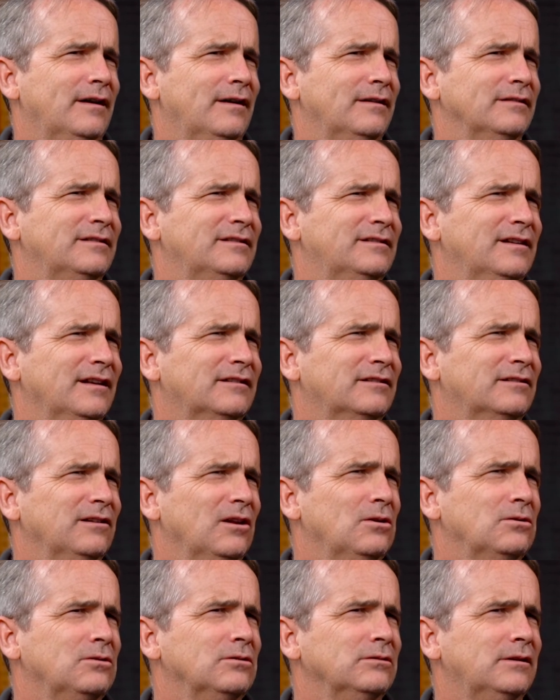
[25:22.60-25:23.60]
6
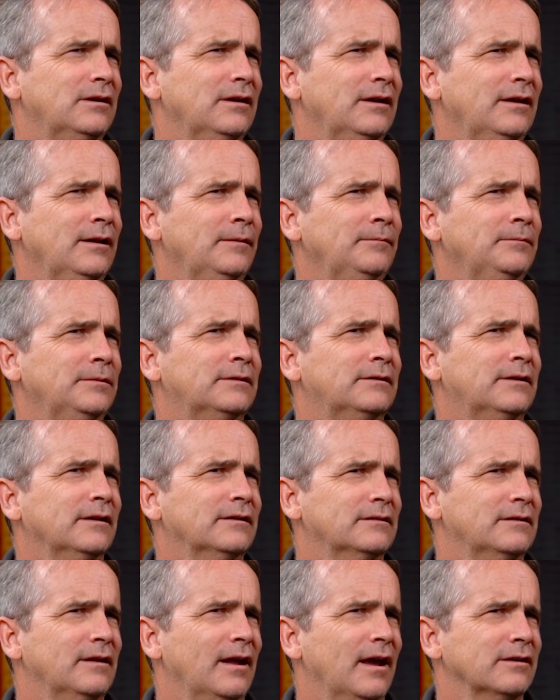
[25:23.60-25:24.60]
local teams,
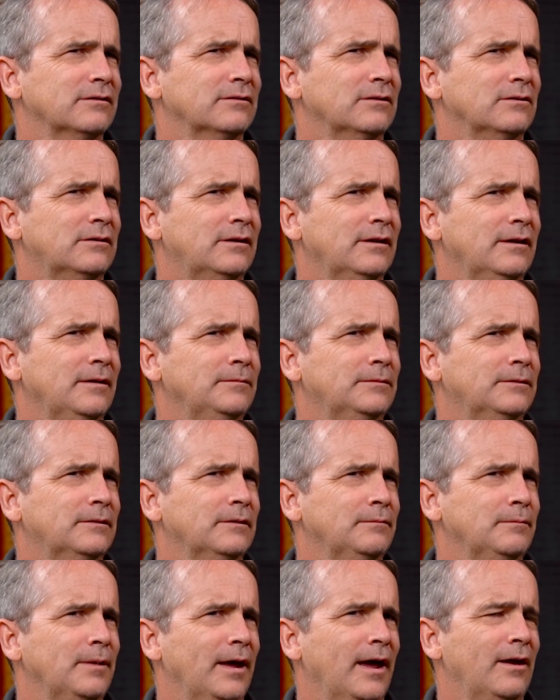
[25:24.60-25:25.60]
6 national teams
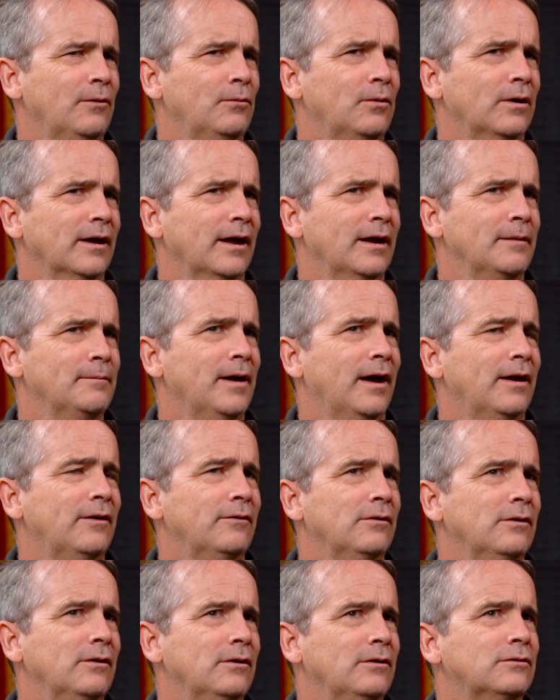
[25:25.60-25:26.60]
work out of Baton
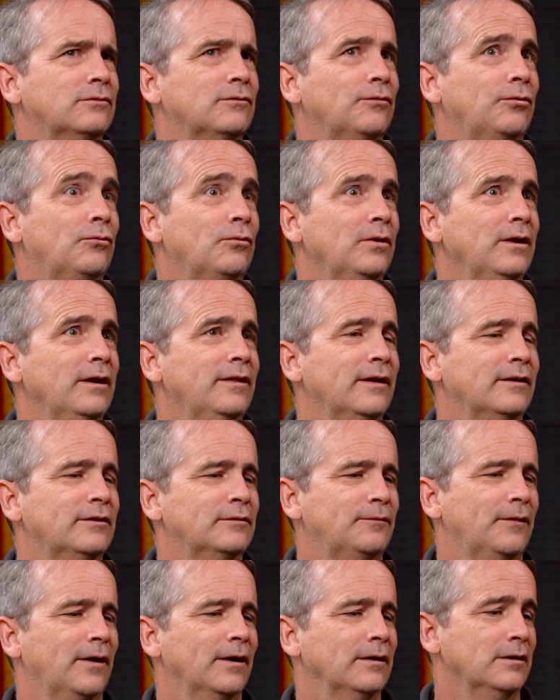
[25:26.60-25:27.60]
Rouge, 3
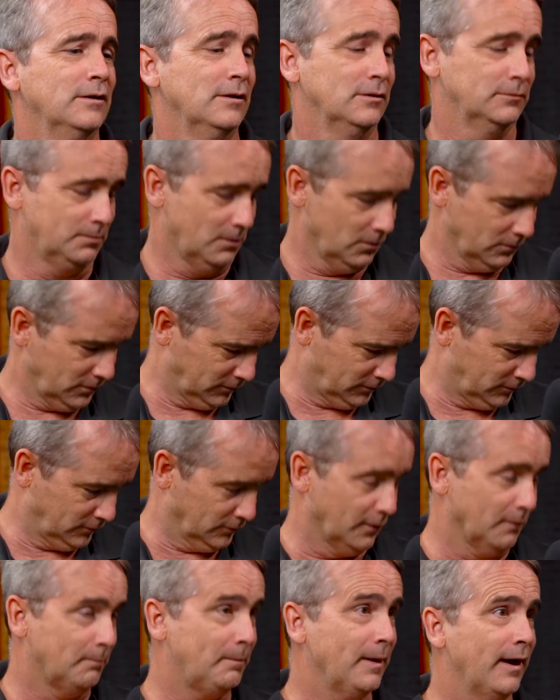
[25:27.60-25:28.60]
that focuses
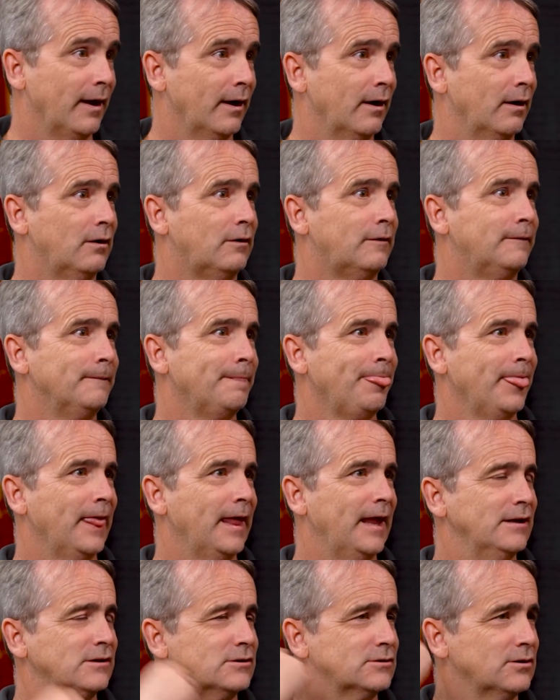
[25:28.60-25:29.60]
on apparel
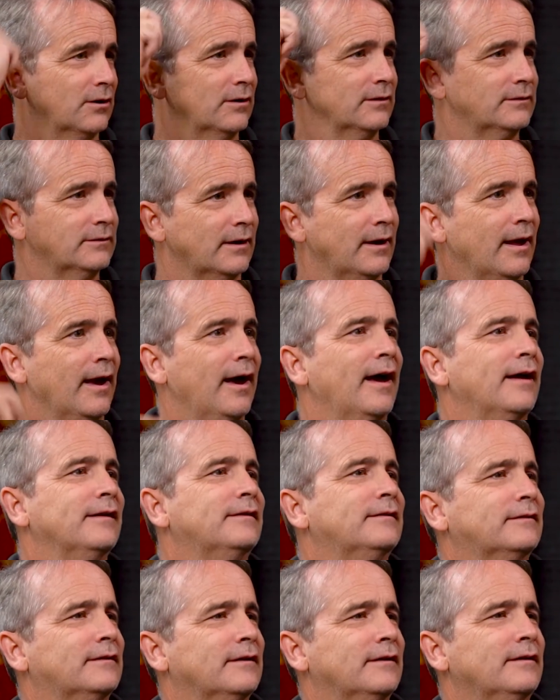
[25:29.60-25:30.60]
and shirts and
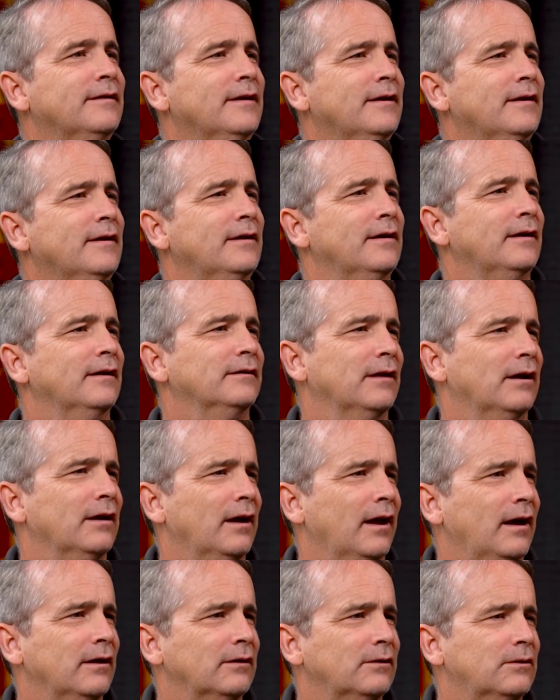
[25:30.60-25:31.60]
hats and
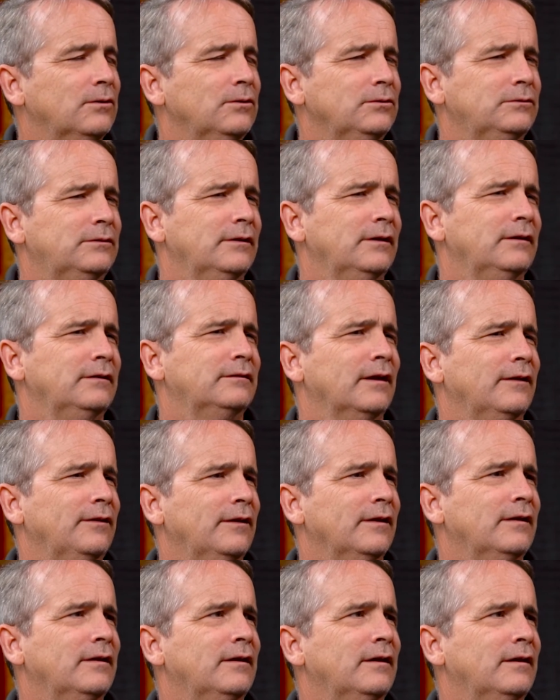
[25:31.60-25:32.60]
koozies, and
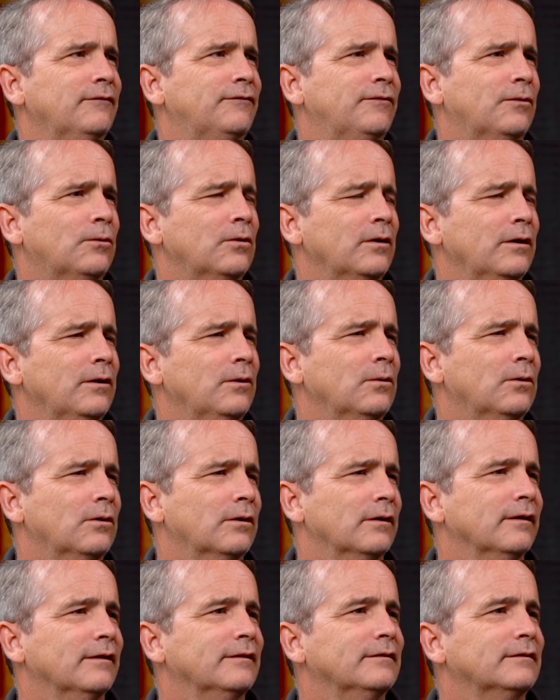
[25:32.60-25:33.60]
then 4 in New
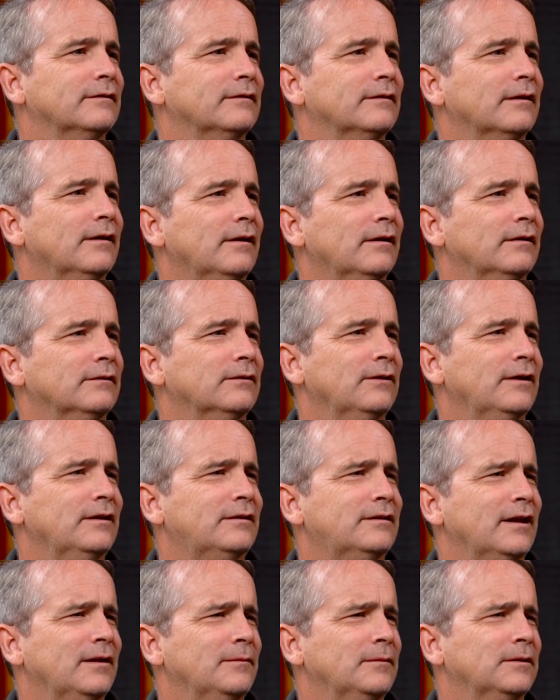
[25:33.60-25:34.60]
Orleans. So
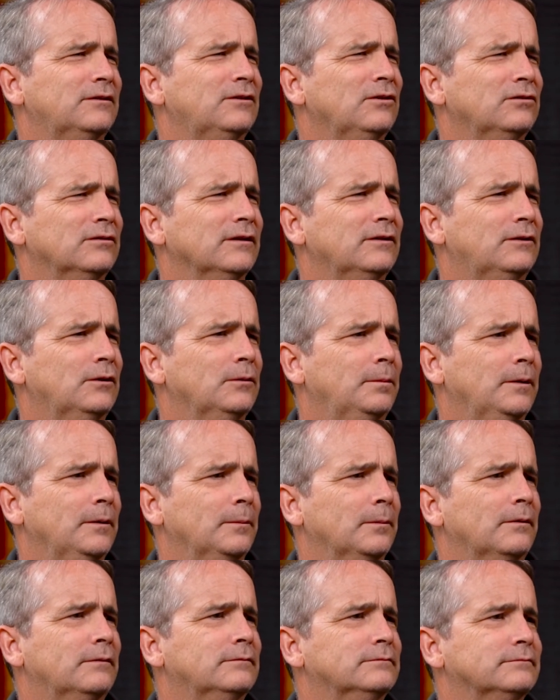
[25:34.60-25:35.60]
each team is usually 2
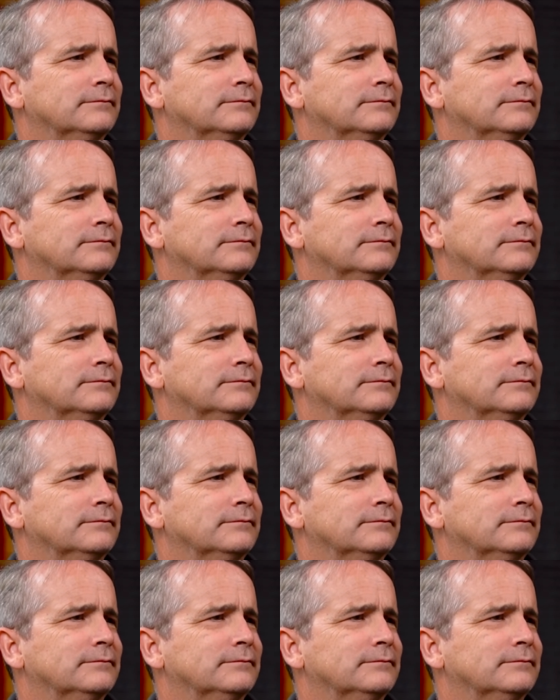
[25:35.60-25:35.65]
people.